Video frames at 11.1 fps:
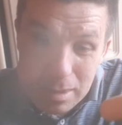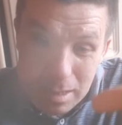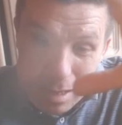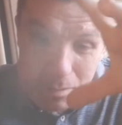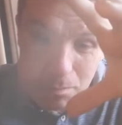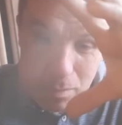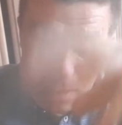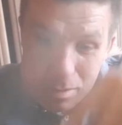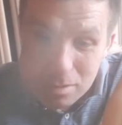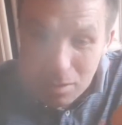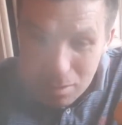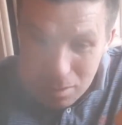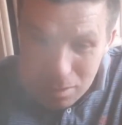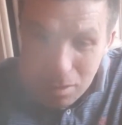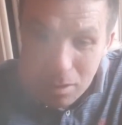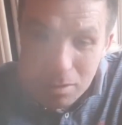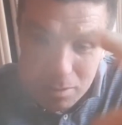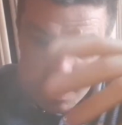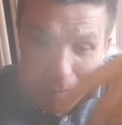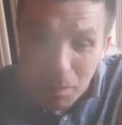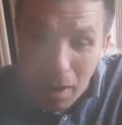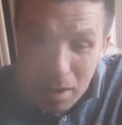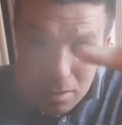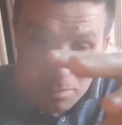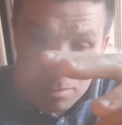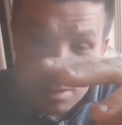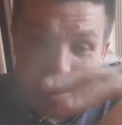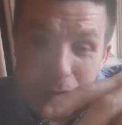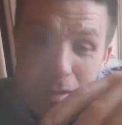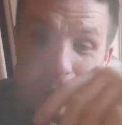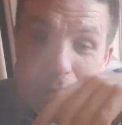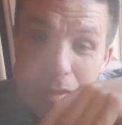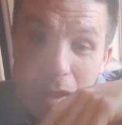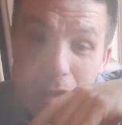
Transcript: kind of beer circle or some of the panels I